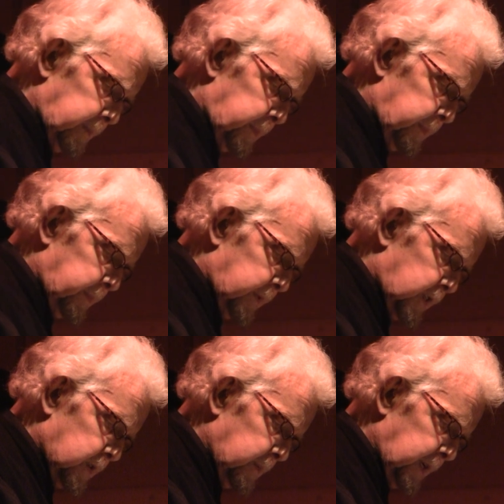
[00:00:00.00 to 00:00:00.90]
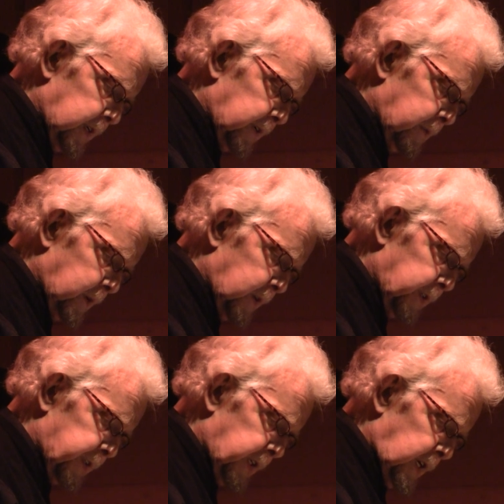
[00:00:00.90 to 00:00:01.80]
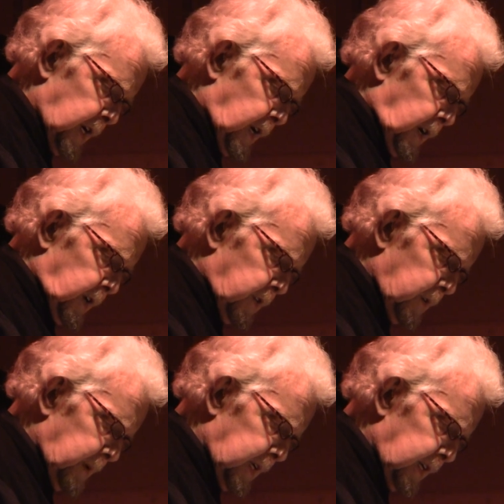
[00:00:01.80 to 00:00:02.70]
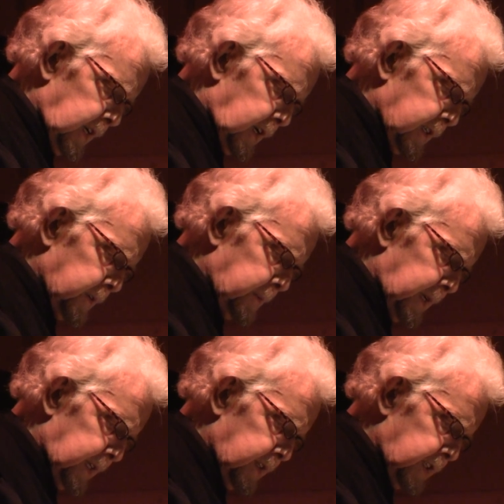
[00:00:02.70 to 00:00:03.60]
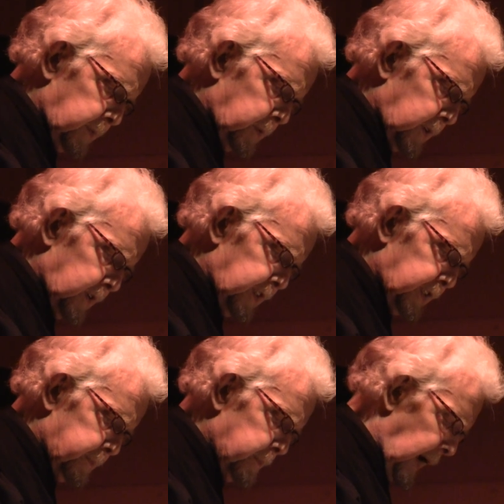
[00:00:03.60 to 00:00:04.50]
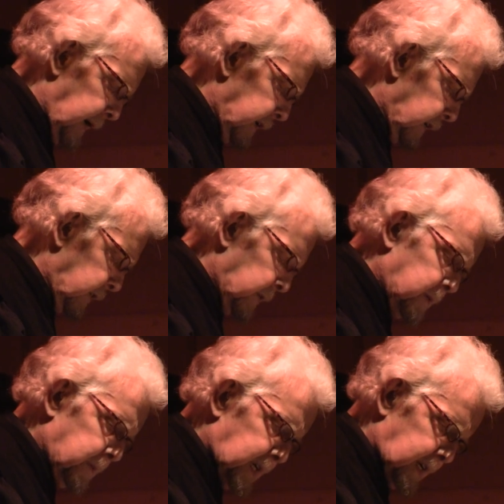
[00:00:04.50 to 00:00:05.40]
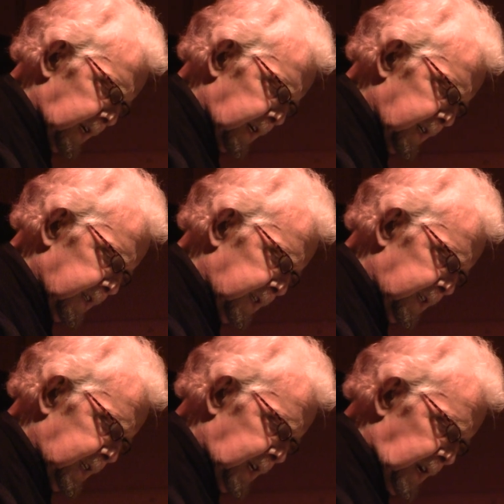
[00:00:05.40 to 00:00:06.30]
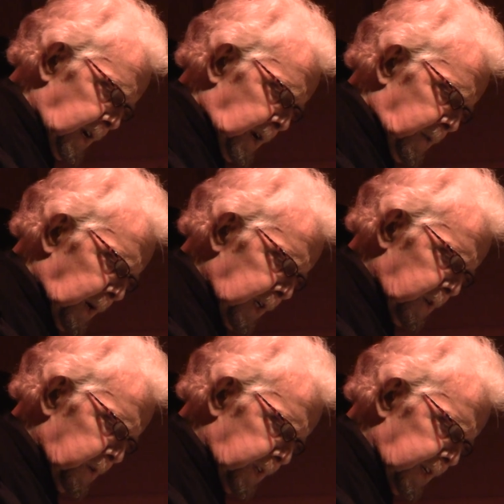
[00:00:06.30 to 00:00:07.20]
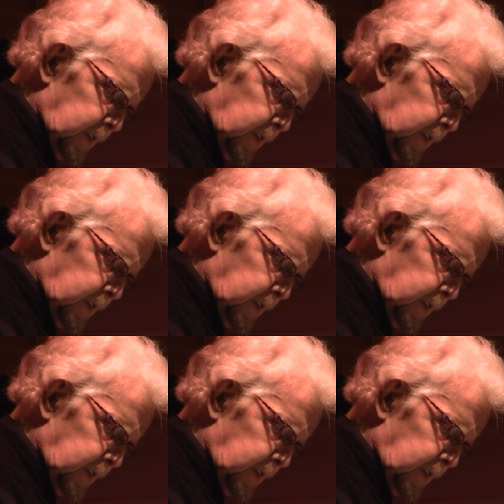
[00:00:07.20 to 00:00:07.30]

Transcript: up, too many words, too many other men's words bang through my head. Why don't they